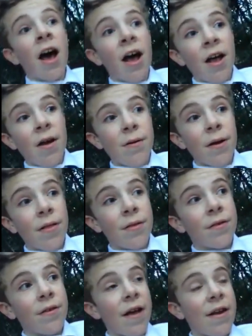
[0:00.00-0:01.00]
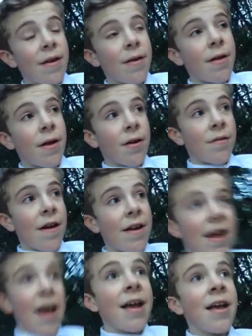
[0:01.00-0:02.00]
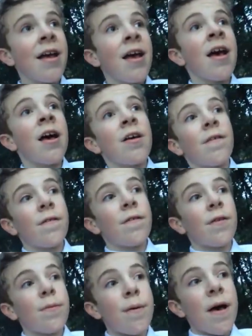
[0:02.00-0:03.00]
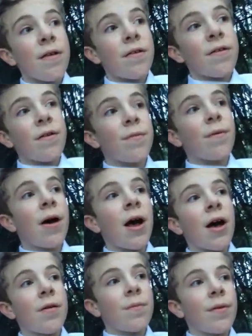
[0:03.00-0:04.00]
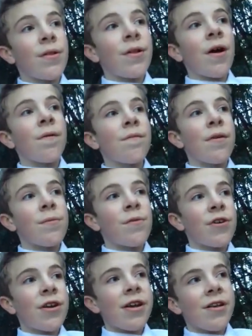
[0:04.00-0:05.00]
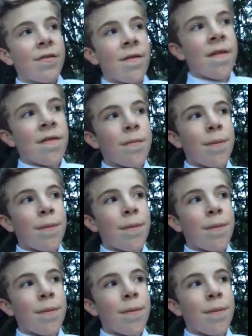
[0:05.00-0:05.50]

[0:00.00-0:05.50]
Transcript: I hope you have a great, a great day you're, you're, the best YouTuber. I've been I've been watching you since the